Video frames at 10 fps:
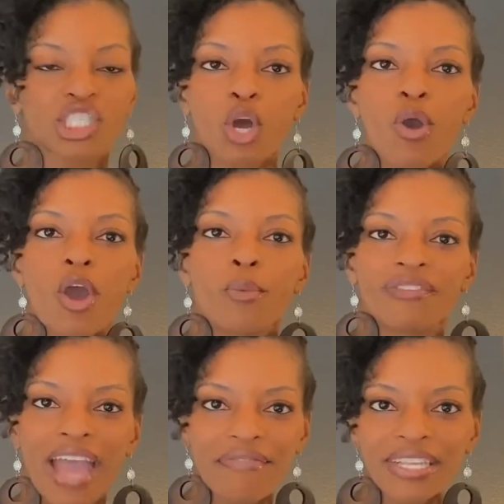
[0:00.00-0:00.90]
So we
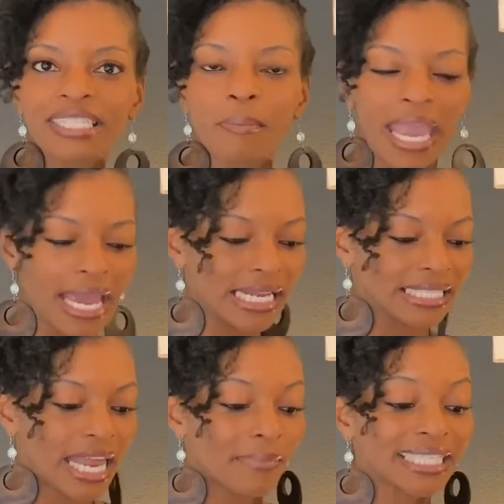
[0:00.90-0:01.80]
got this man,
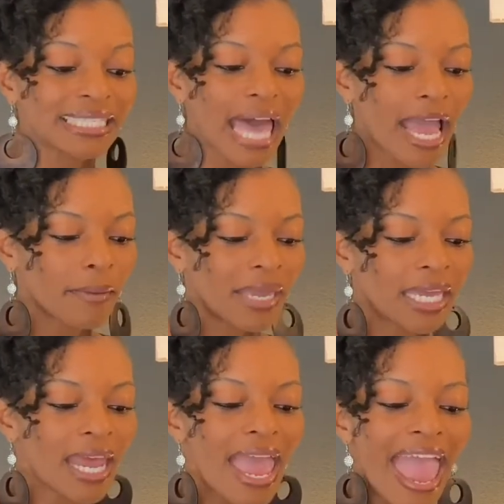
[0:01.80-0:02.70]
his name is
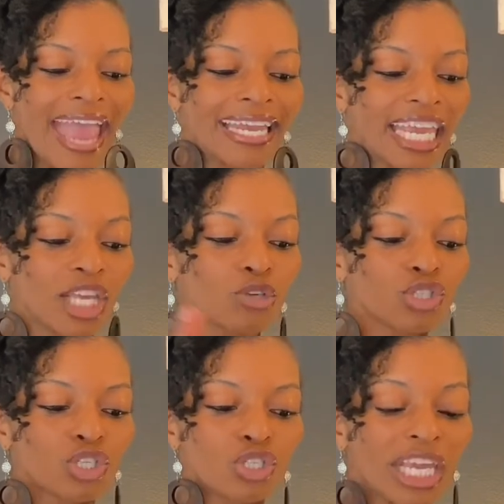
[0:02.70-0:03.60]
Simon, and
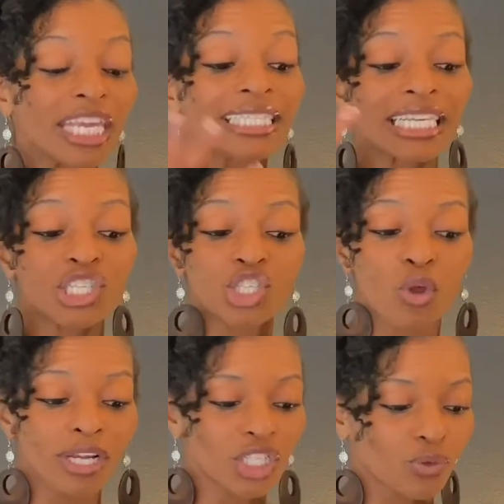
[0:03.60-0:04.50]
he did
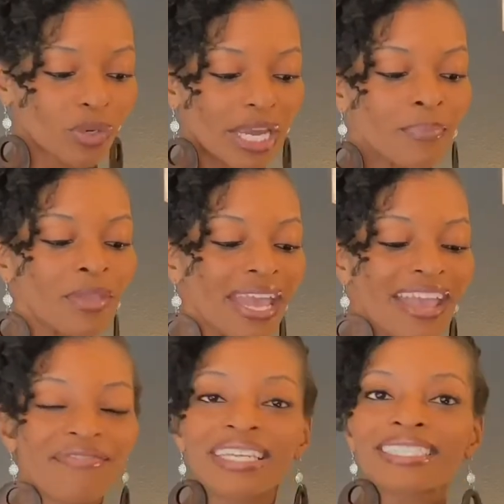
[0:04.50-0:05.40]
sorcery
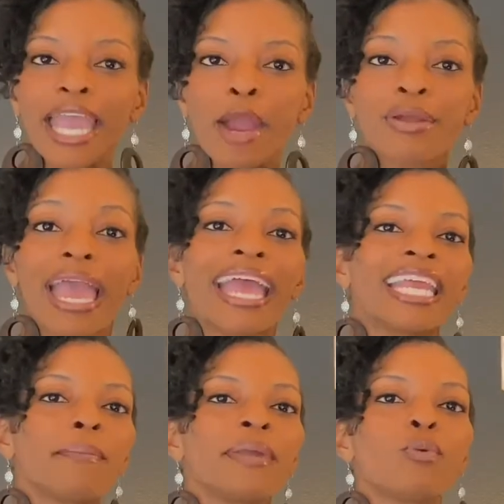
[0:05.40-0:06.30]
in this area and
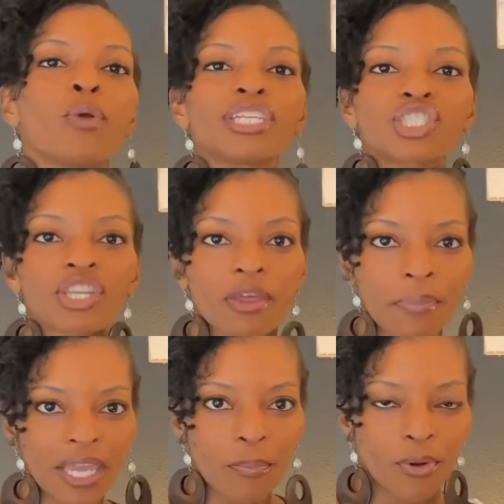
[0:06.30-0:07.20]
he bewitched the
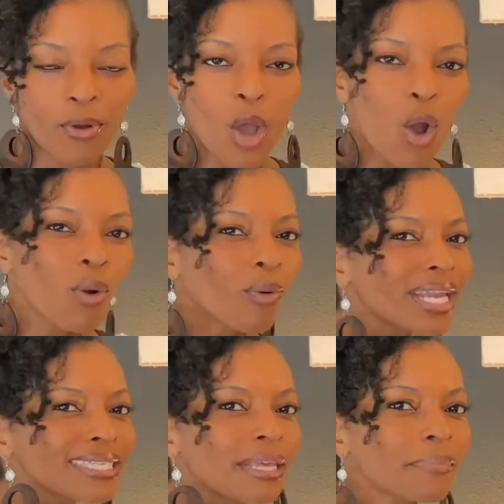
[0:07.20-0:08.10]
people. Well, what
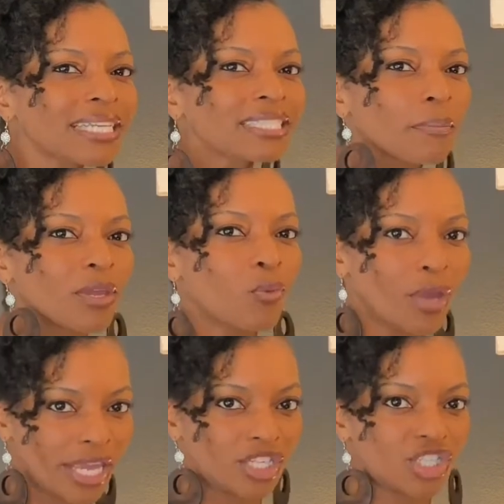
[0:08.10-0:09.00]
does it mean to
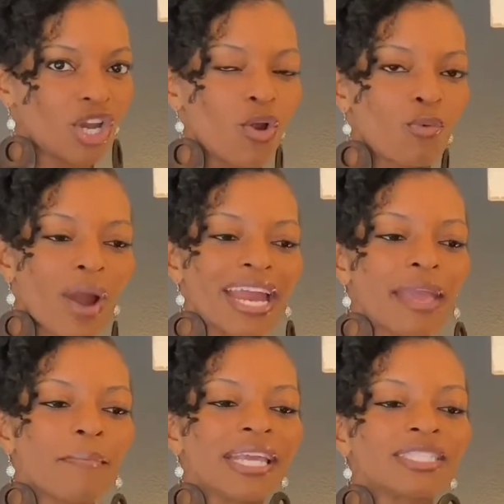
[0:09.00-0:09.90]
bewitch, right?
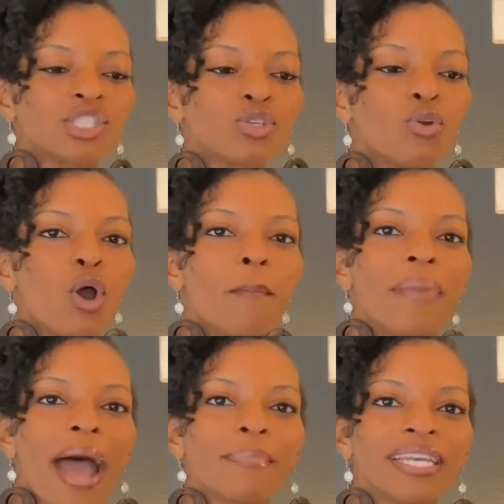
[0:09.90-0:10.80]
It means to,
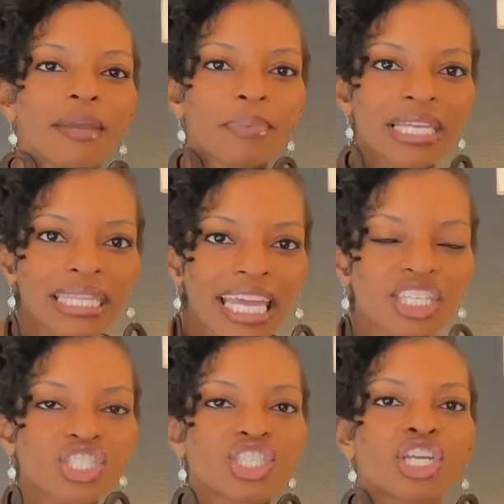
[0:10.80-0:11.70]
by
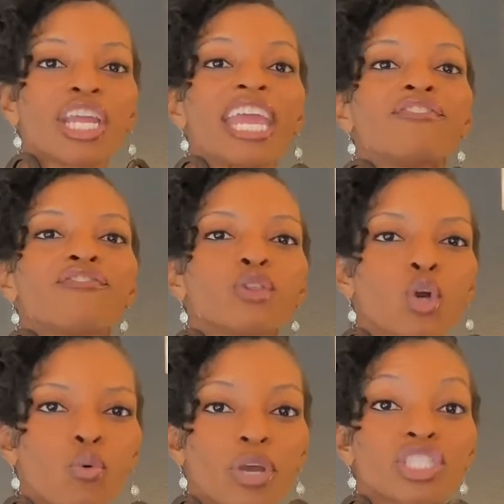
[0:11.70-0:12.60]
manipulation,
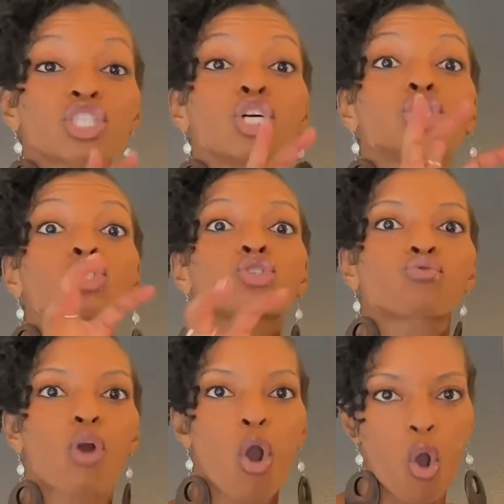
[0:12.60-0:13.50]
influence,
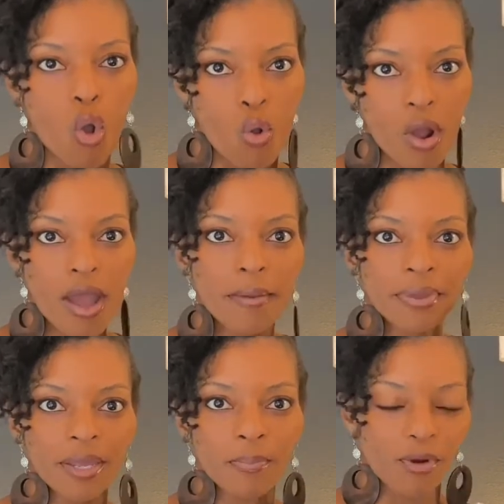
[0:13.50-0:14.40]
control
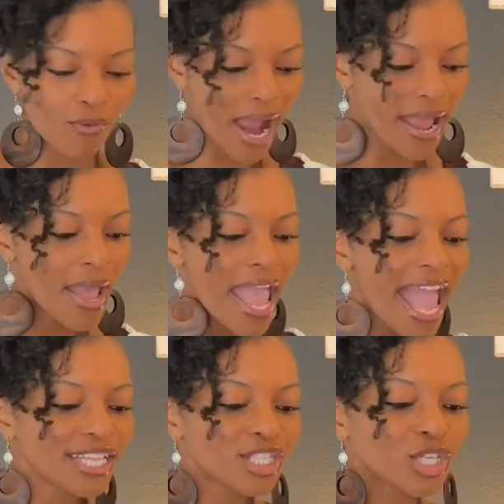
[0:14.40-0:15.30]
people, right?
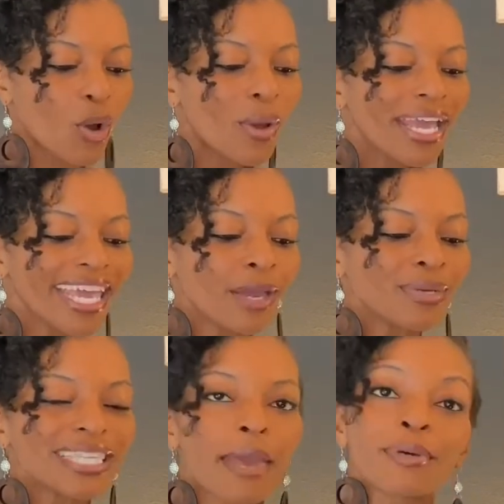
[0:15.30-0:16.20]
And so he
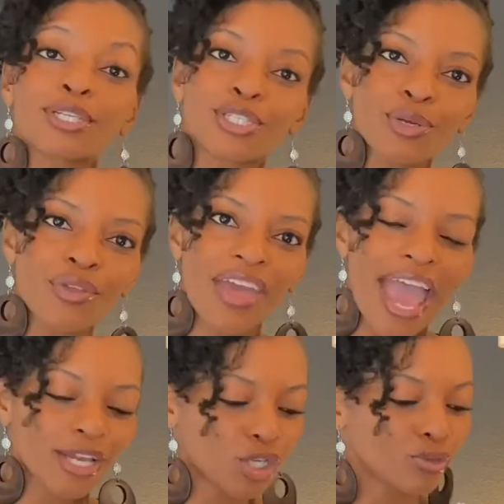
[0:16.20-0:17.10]
was able to do
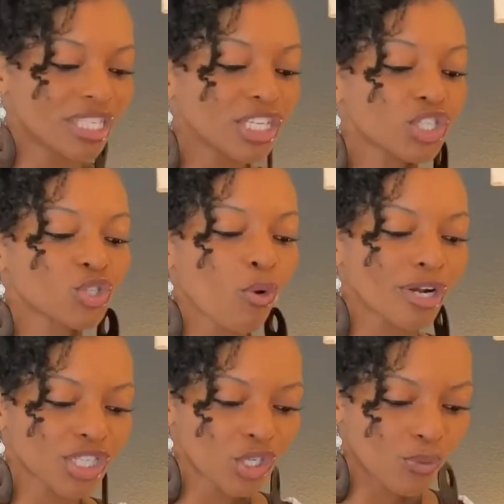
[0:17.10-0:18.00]
that using
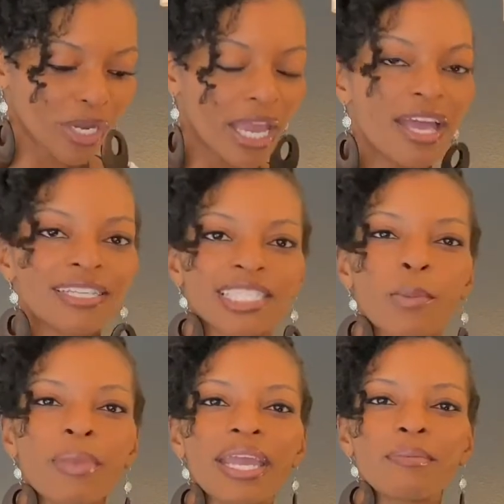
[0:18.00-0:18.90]
sorcery.
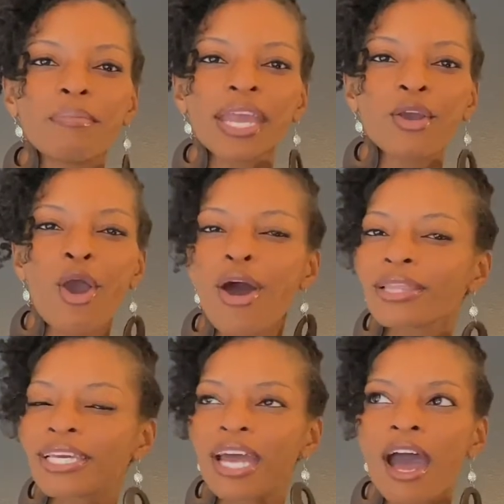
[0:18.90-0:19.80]
Some may
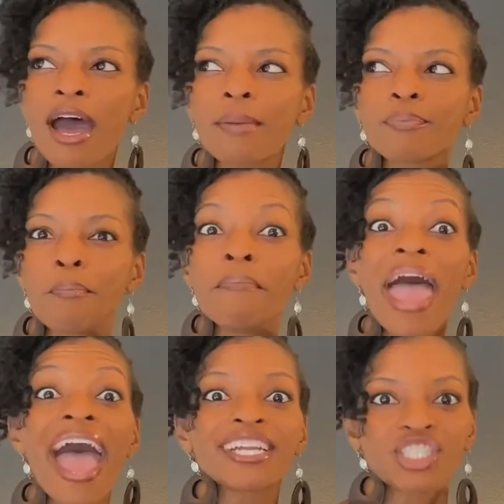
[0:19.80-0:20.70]
call it
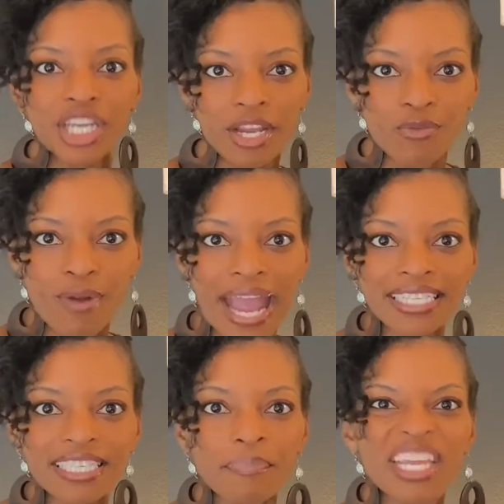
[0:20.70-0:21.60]
magic, right?
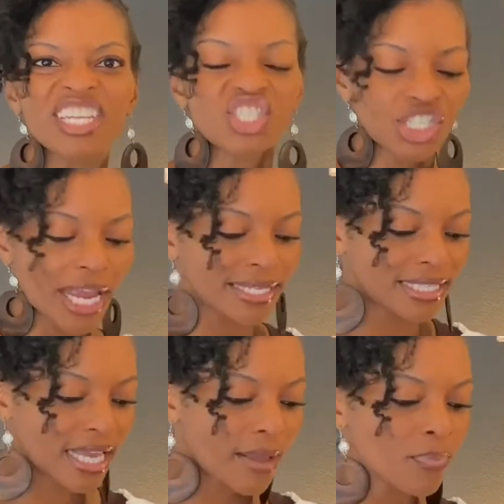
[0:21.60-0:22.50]
Something
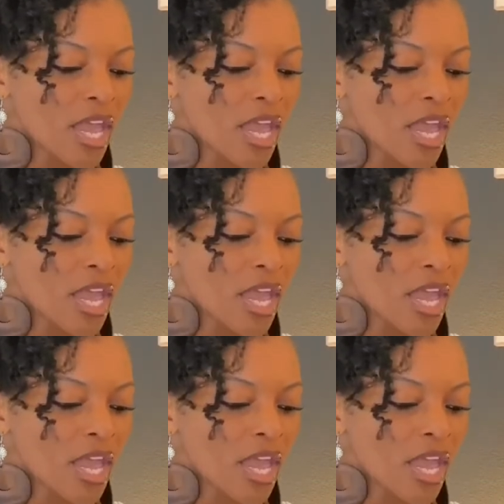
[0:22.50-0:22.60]
enchanting.